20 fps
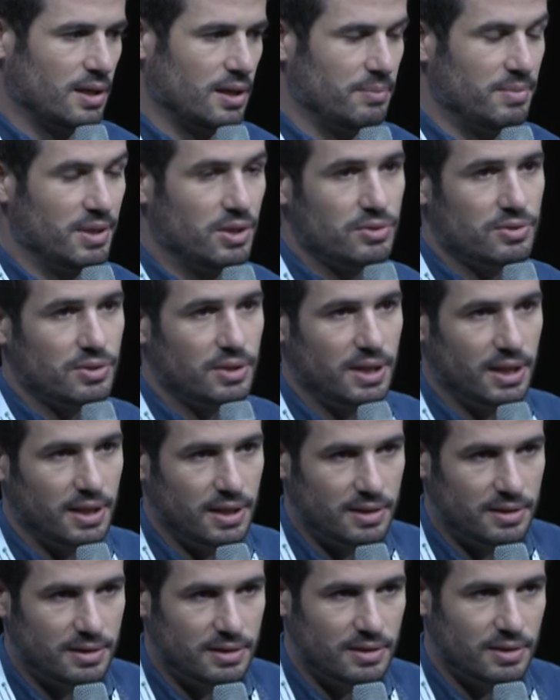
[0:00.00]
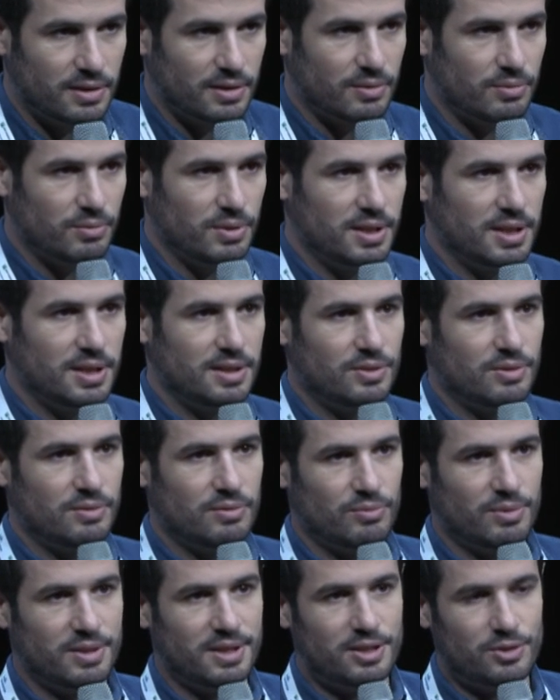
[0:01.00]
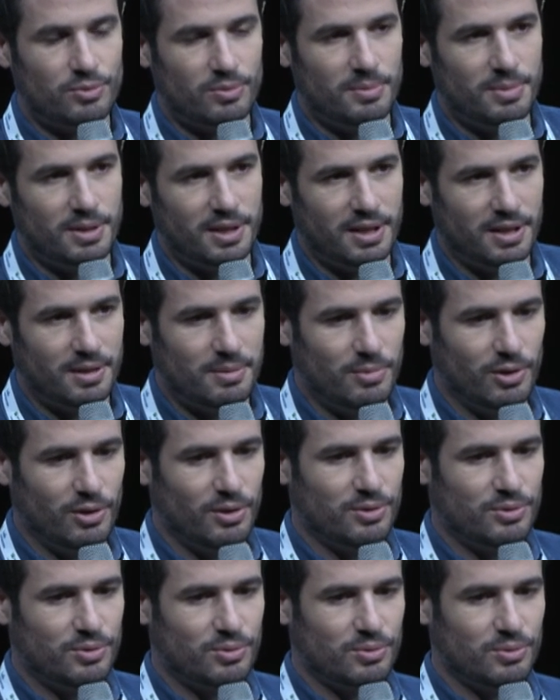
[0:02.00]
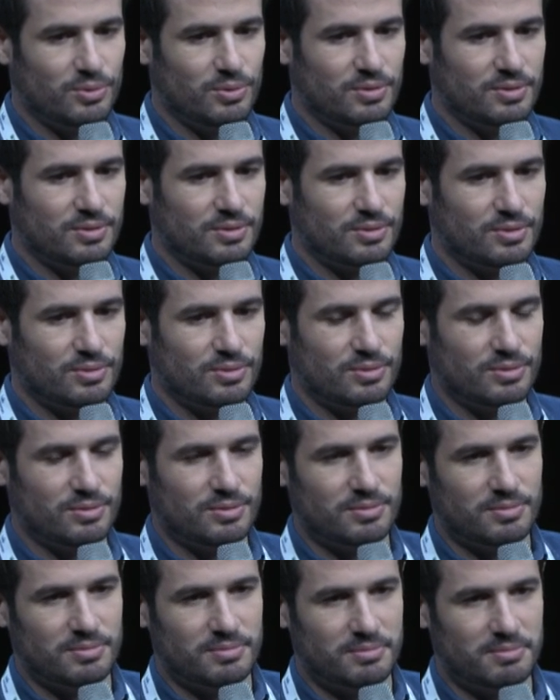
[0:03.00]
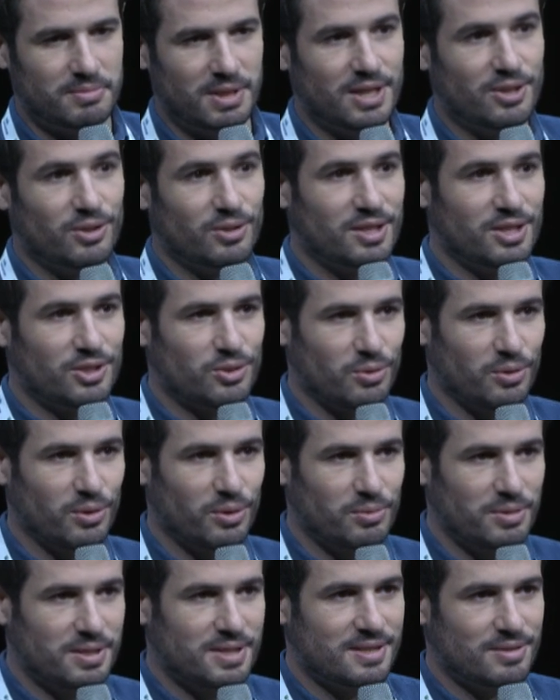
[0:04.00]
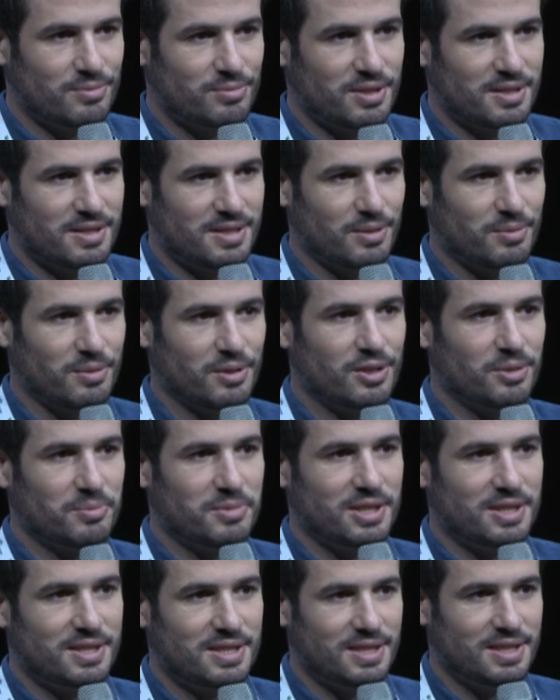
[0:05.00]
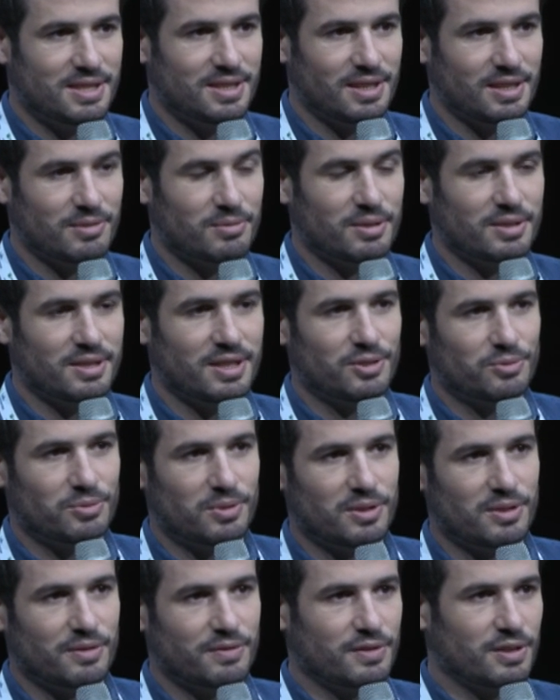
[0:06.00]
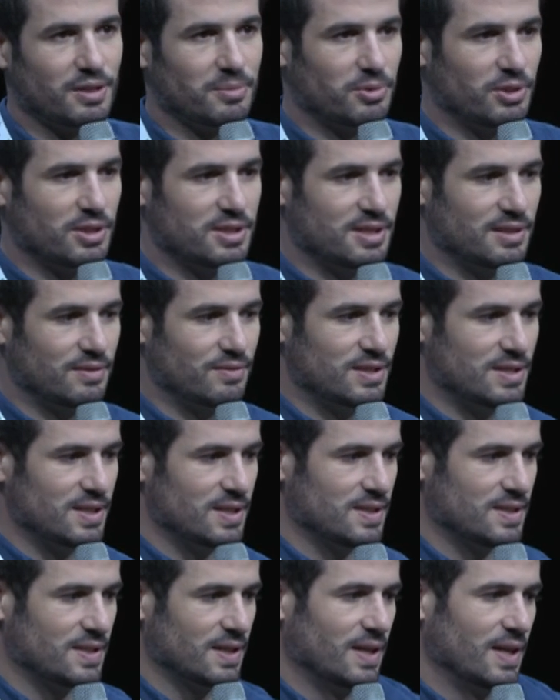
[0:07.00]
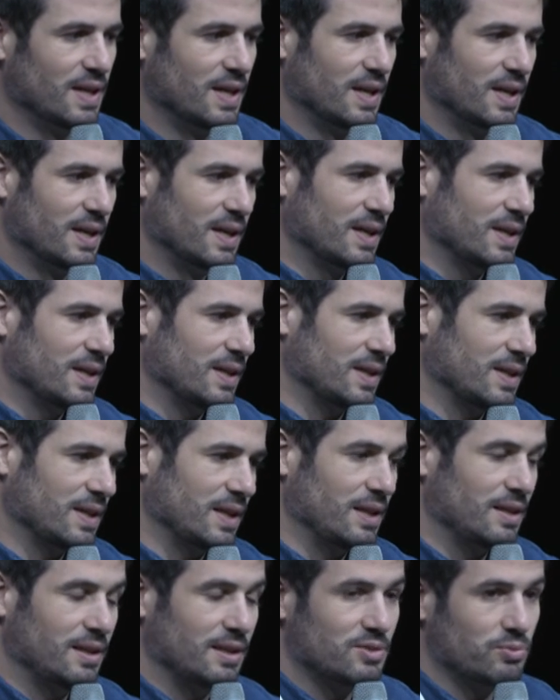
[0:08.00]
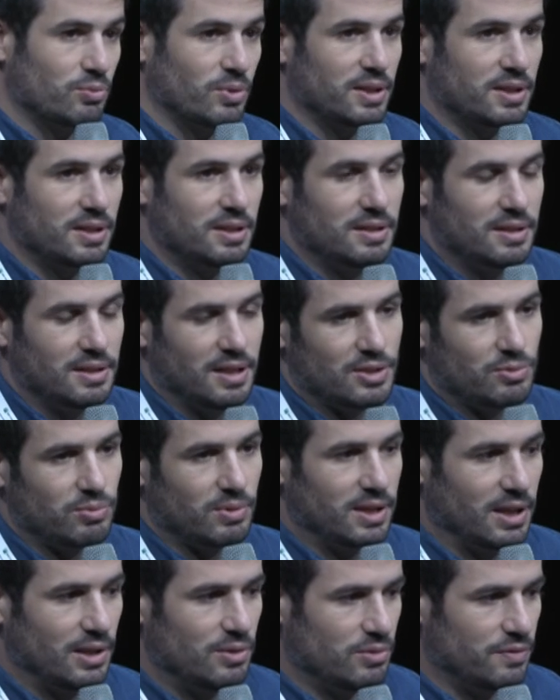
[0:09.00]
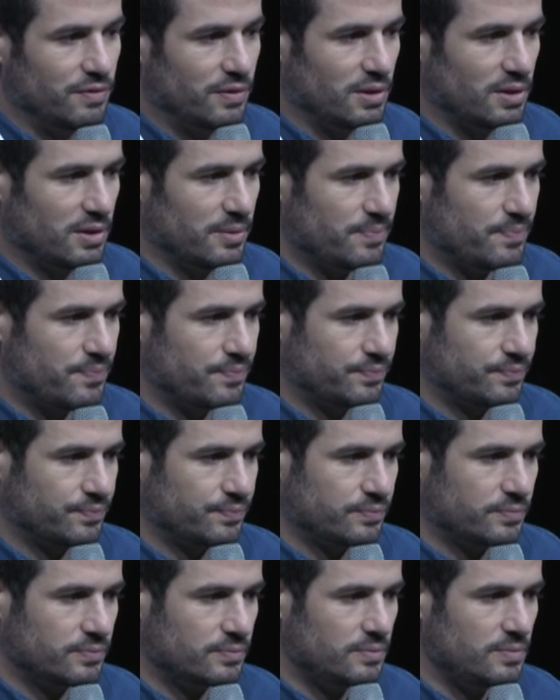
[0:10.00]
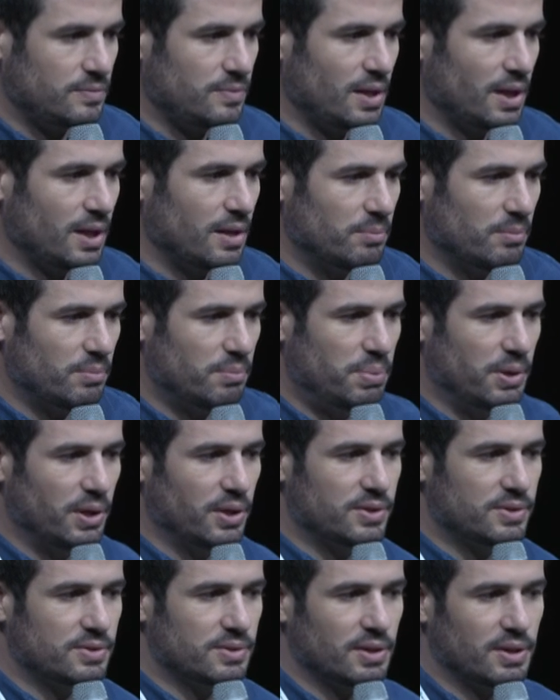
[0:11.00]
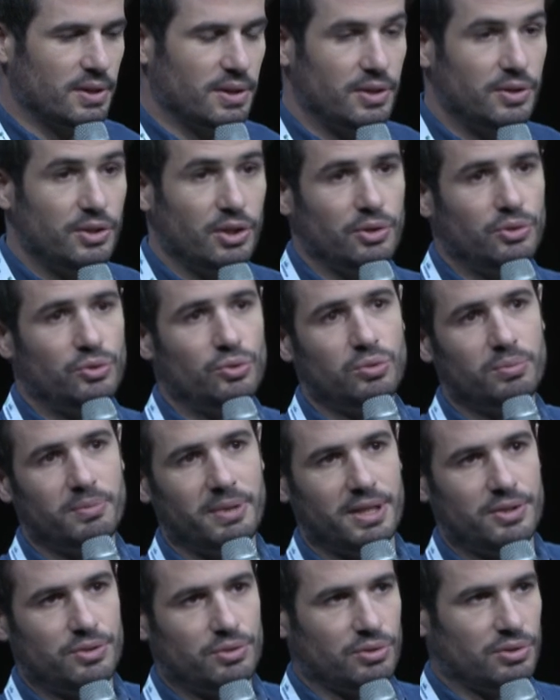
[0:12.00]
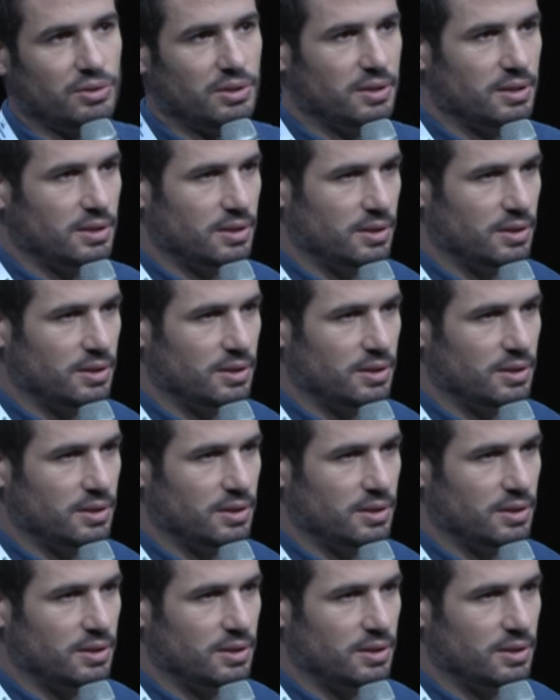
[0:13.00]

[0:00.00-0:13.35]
because again we need to be able to make the intro with our community, our network of corporates and VCs, and that's what they look for. But not too mature